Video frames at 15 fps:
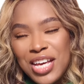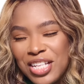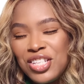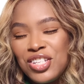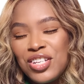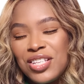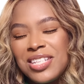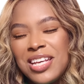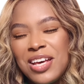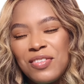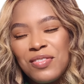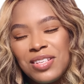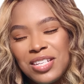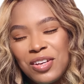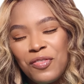it's just
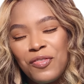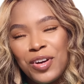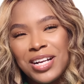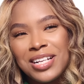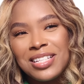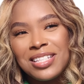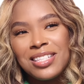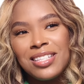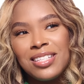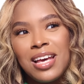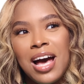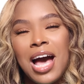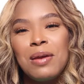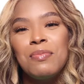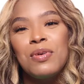a different
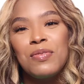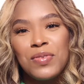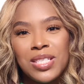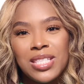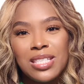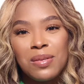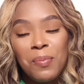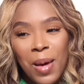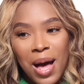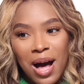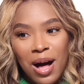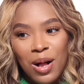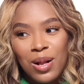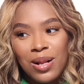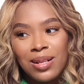type of
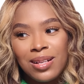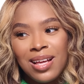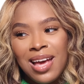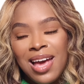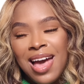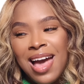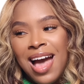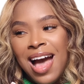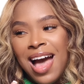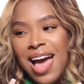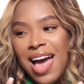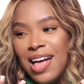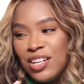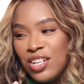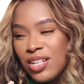smell
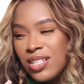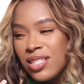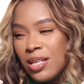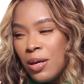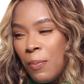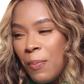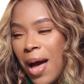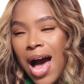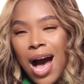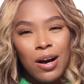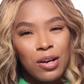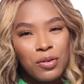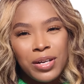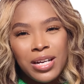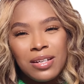and just the
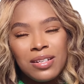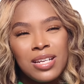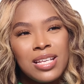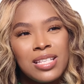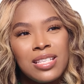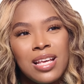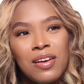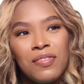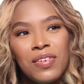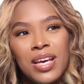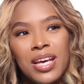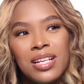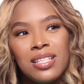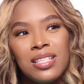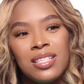powderiness of
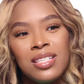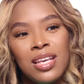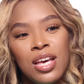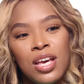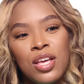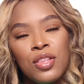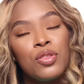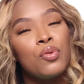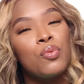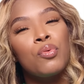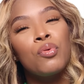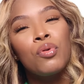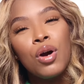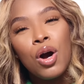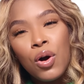it, the
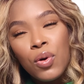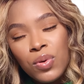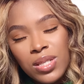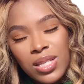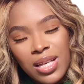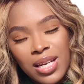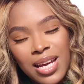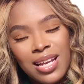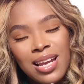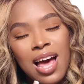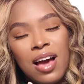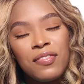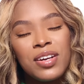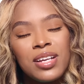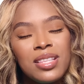rose in it,
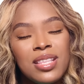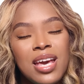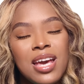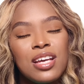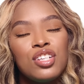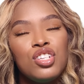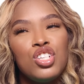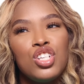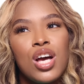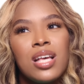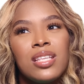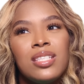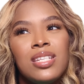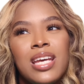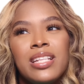everything
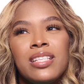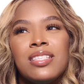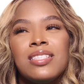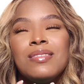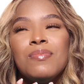just, it